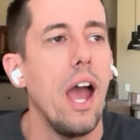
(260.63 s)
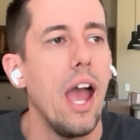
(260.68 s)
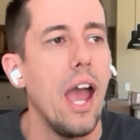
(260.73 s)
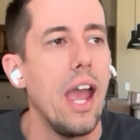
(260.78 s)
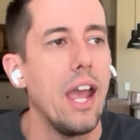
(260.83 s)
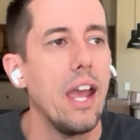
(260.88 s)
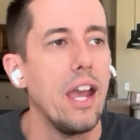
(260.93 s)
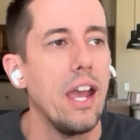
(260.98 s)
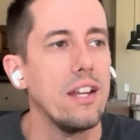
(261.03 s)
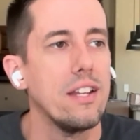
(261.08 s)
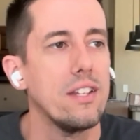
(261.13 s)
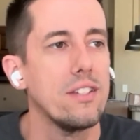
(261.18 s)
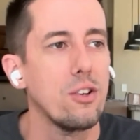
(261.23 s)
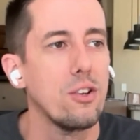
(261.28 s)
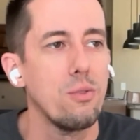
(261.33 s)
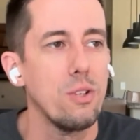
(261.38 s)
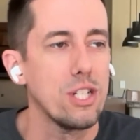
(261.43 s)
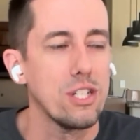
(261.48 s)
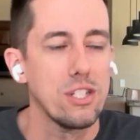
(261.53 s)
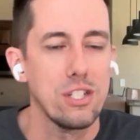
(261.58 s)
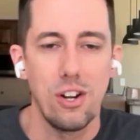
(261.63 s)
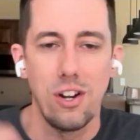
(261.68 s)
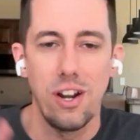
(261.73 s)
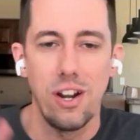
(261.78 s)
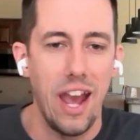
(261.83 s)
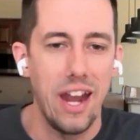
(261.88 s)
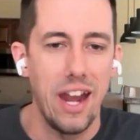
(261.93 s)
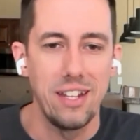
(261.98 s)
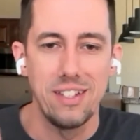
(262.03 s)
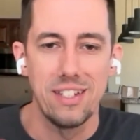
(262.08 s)
And so we just
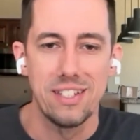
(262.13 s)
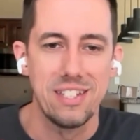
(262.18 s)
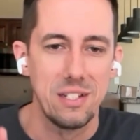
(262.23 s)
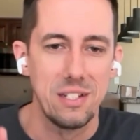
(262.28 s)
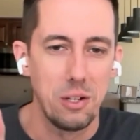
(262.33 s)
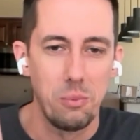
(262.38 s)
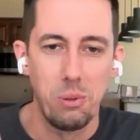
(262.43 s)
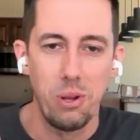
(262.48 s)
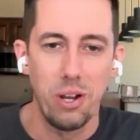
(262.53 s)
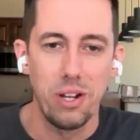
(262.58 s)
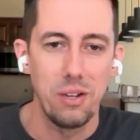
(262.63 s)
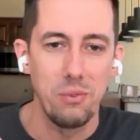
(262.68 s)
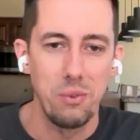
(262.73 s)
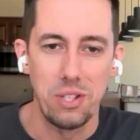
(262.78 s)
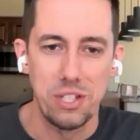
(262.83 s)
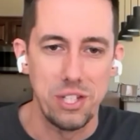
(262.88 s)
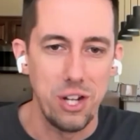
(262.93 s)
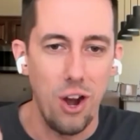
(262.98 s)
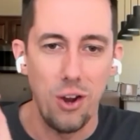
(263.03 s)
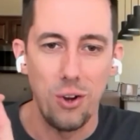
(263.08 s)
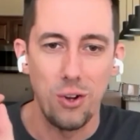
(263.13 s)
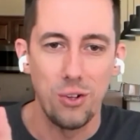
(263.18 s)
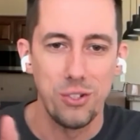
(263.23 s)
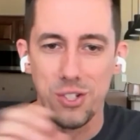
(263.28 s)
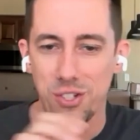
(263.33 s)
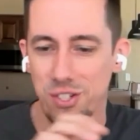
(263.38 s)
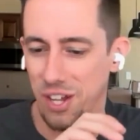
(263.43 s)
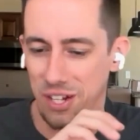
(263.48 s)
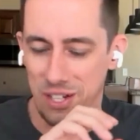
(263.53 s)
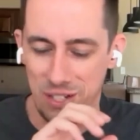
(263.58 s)
started adding this little plugin with toggles,
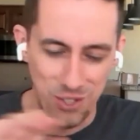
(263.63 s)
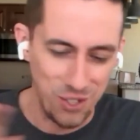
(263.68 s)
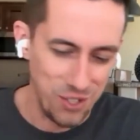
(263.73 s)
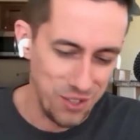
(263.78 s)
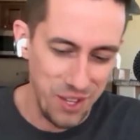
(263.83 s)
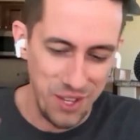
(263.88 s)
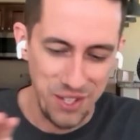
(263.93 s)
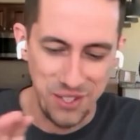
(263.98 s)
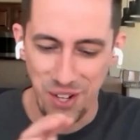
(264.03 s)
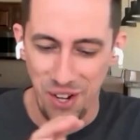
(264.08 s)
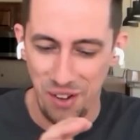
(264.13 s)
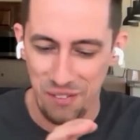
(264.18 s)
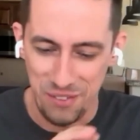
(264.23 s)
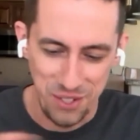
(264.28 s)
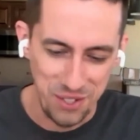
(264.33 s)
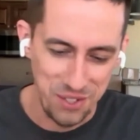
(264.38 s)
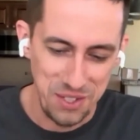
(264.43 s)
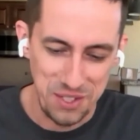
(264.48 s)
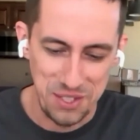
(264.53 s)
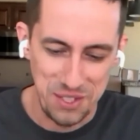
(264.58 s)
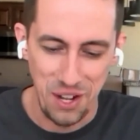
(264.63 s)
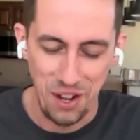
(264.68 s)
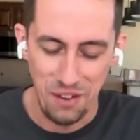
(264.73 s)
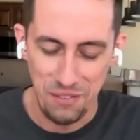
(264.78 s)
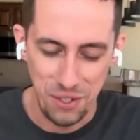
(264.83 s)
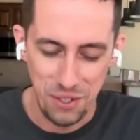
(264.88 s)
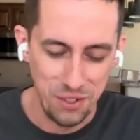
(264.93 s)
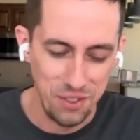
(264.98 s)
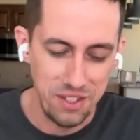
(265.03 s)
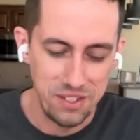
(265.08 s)
just like turn this off, turn this
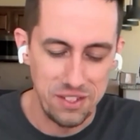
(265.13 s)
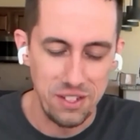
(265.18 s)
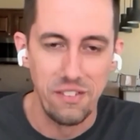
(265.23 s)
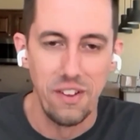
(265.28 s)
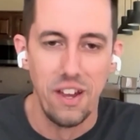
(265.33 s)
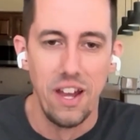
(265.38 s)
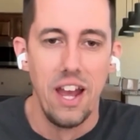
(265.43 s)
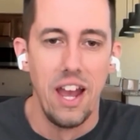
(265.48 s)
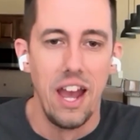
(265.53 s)
off, turn this off.